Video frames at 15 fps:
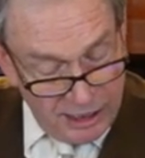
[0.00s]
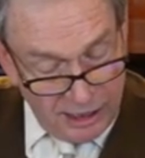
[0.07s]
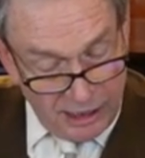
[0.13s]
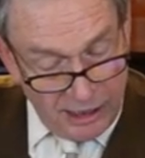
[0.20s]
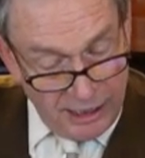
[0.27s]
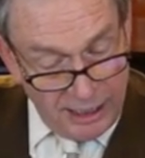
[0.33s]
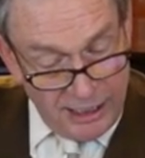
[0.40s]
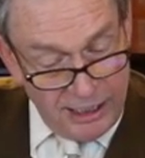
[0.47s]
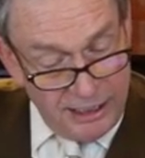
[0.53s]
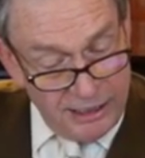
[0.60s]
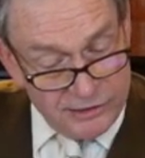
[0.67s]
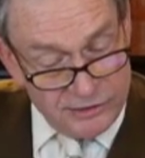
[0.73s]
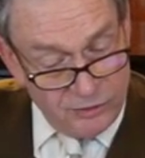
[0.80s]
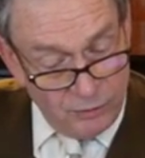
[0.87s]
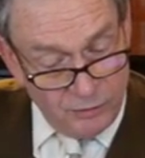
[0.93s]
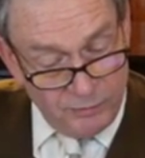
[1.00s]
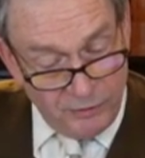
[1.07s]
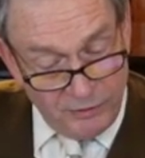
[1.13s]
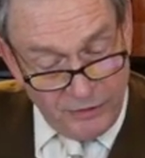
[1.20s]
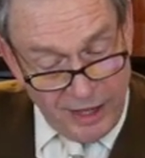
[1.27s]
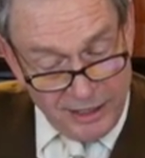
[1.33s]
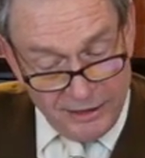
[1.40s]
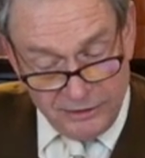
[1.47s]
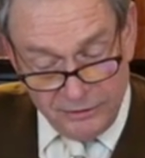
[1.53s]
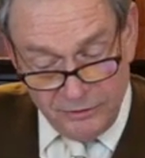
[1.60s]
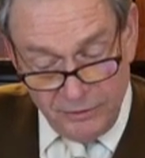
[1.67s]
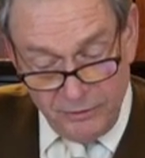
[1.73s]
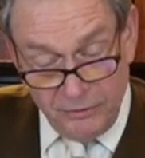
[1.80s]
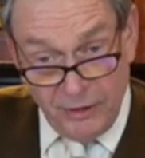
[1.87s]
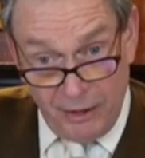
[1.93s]
And it is notable that
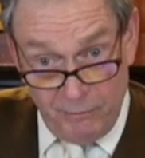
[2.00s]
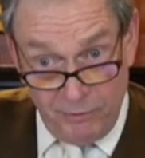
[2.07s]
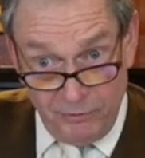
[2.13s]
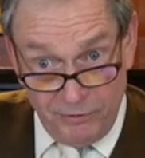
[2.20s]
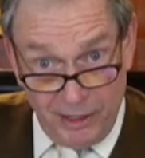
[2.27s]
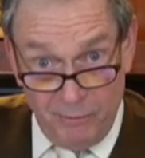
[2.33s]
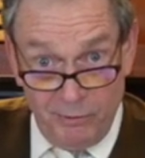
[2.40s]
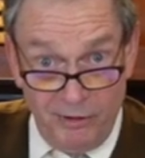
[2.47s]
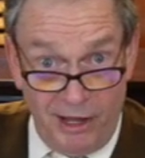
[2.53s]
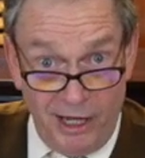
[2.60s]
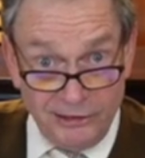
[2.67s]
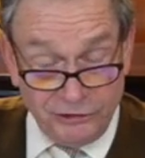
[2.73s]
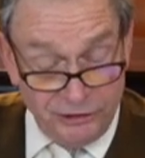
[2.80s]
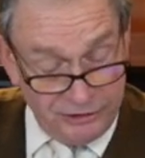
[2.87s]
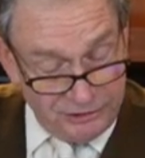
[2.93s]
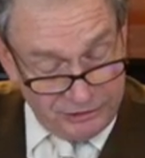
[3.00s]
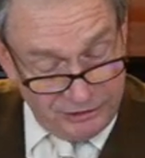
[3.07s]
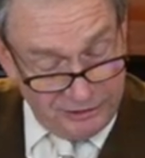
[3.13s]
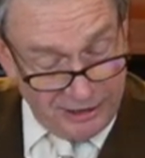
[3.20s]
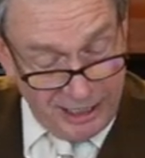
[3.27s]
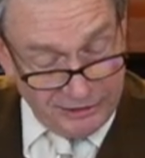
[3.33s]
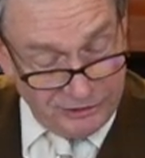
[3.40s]
they weren't lying. She had